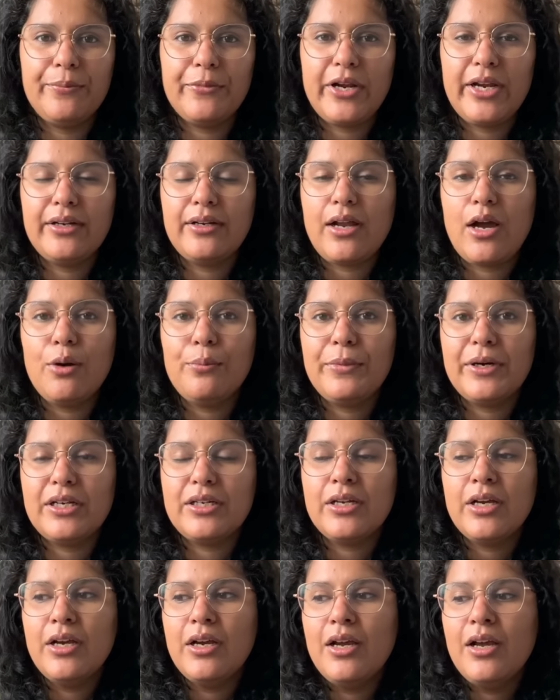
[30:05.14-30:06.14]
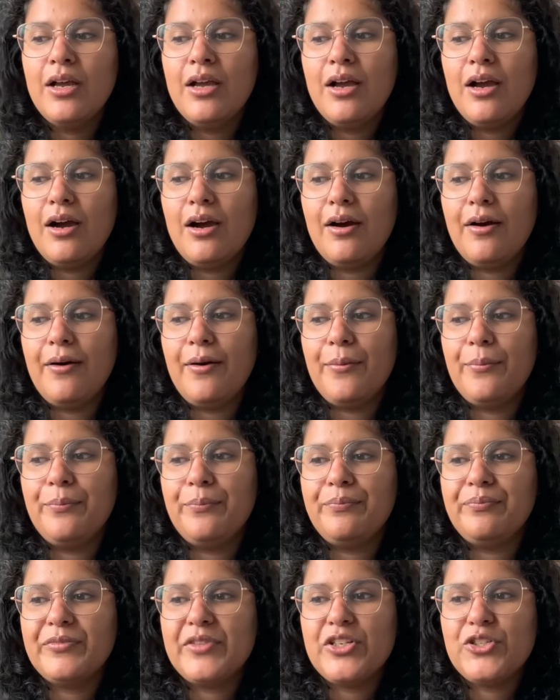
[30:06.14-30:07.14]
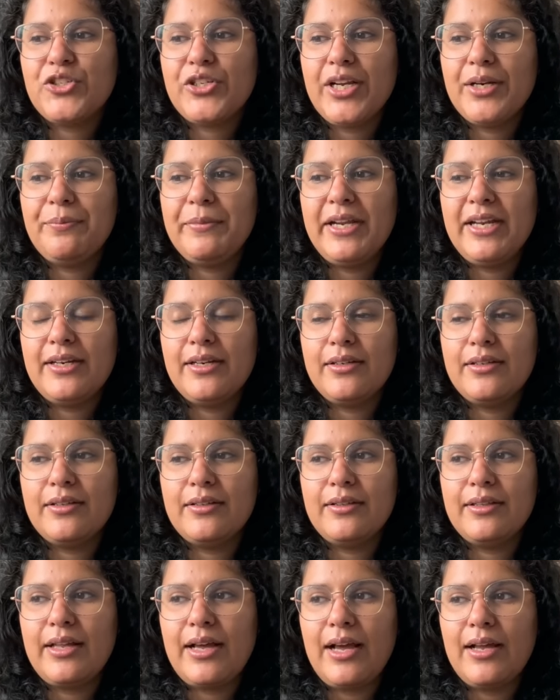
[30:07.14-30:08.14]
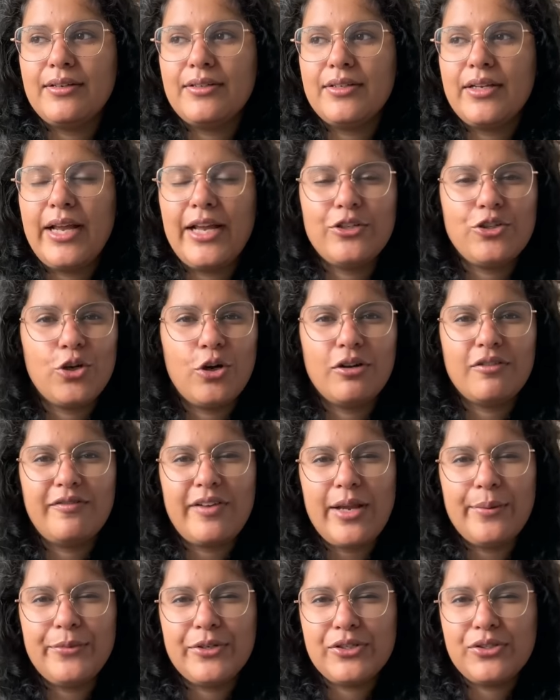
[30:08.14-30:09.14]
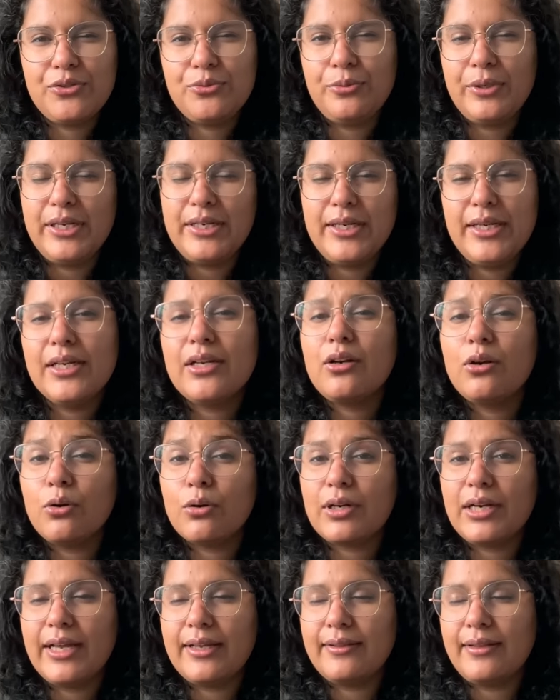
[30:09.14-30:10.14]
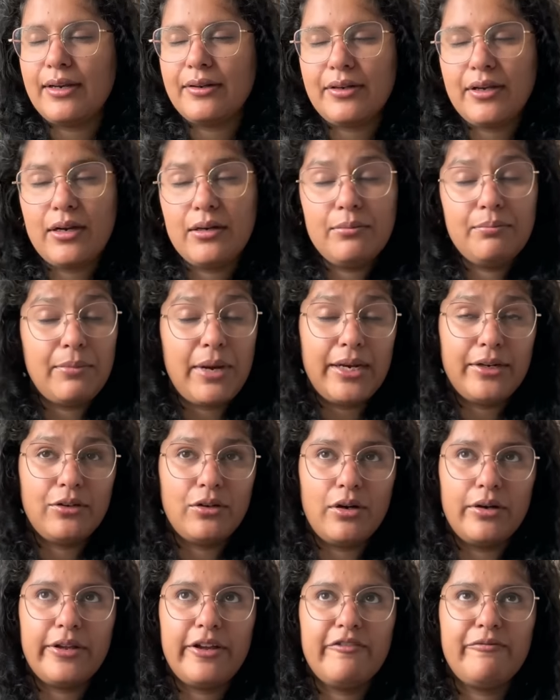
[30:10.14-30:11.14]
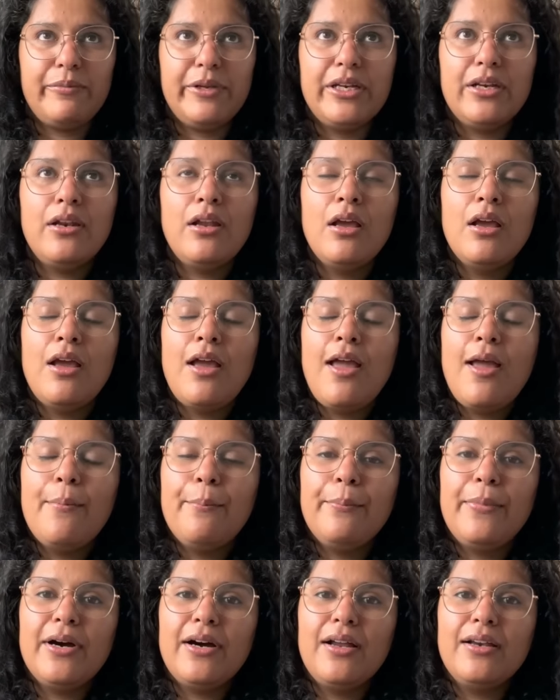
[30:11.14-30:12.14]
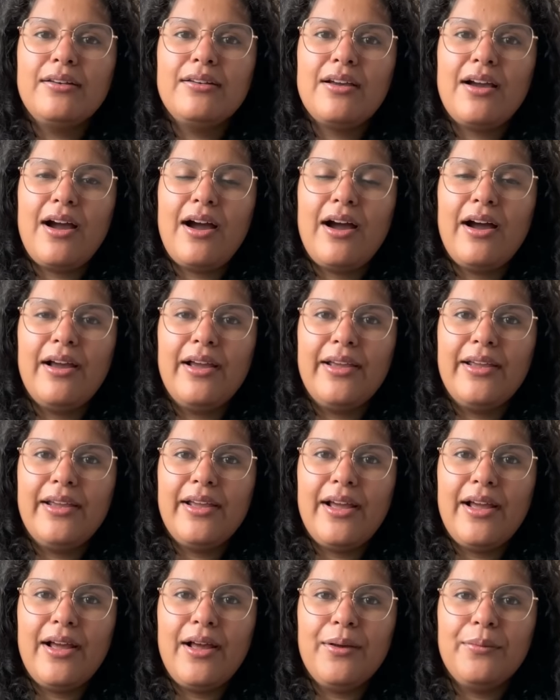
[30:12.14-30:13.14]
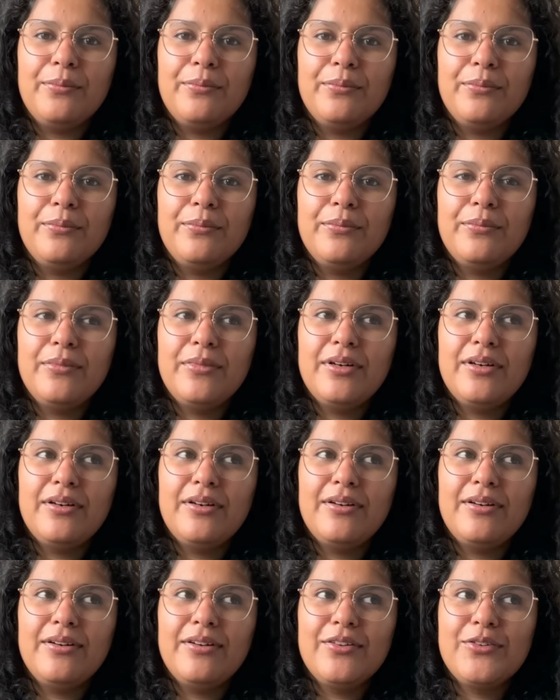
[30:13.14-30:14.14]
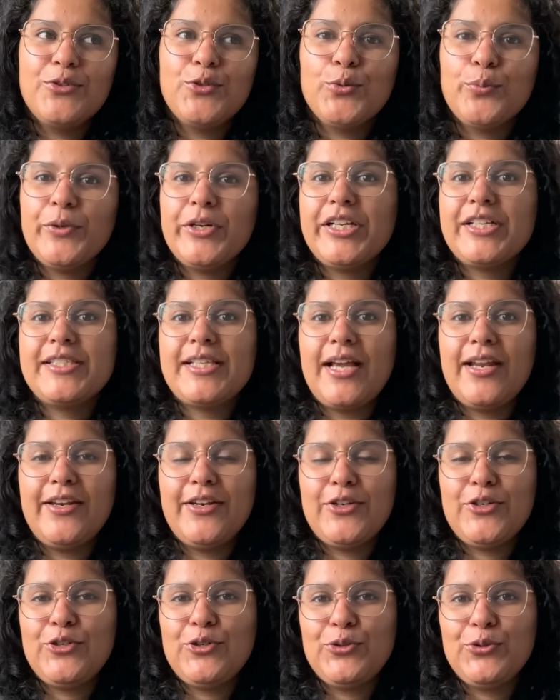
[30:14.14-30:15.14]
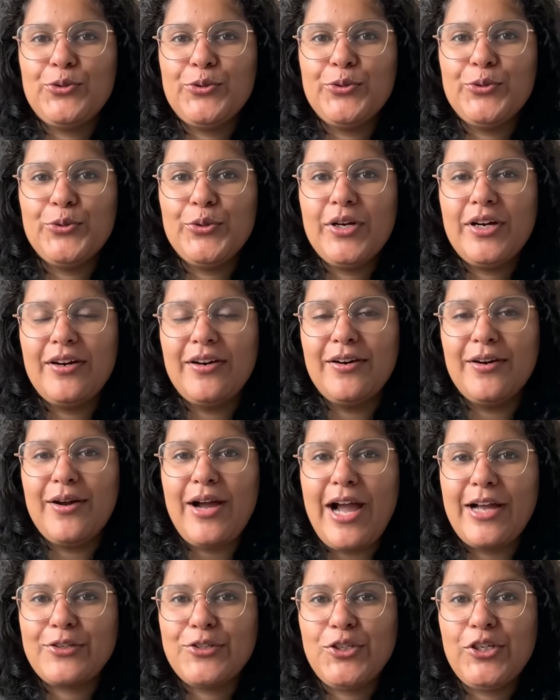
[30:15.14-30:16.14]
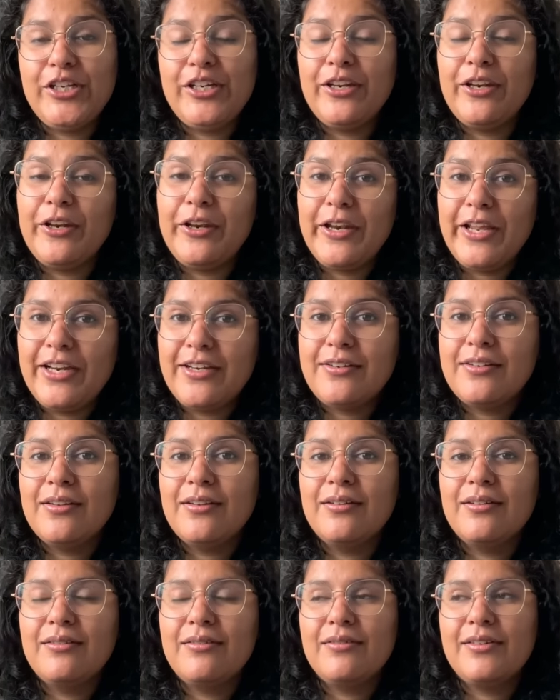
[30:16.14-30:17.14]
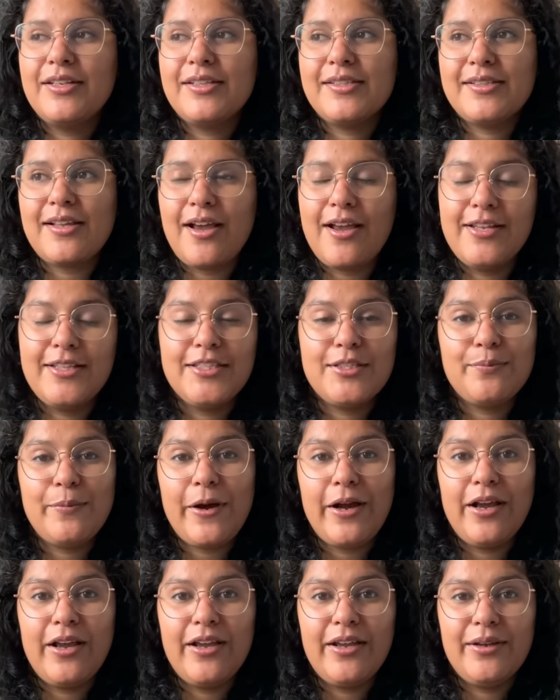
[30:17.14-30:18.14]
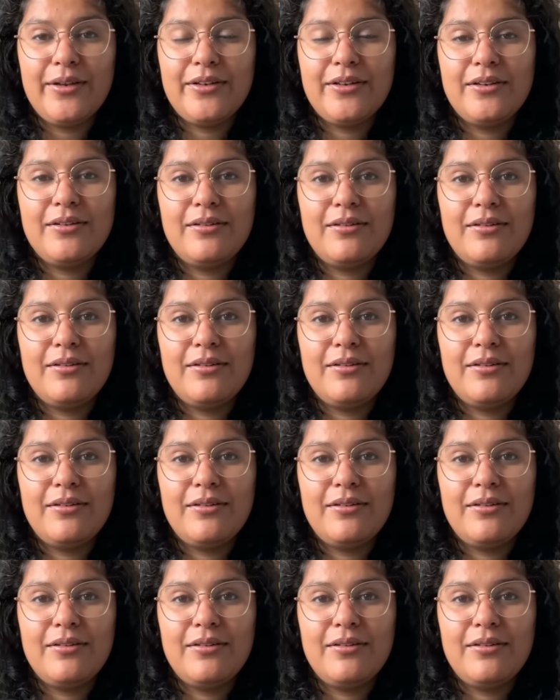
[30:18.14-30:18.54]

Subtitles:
right now, but She had made it in that hedgehog fiber tweedy. It looked like that yarn might not have been, but I am super excited to actually knit designs by